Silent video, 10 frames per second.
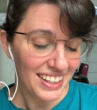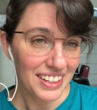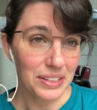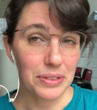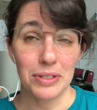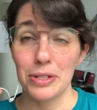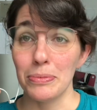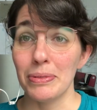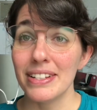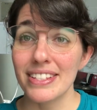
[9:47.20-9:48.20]
know, the two
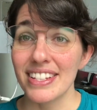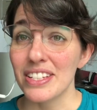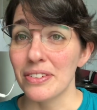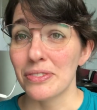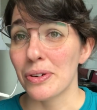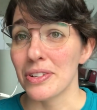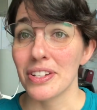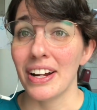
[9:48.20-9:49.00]
princes, of course,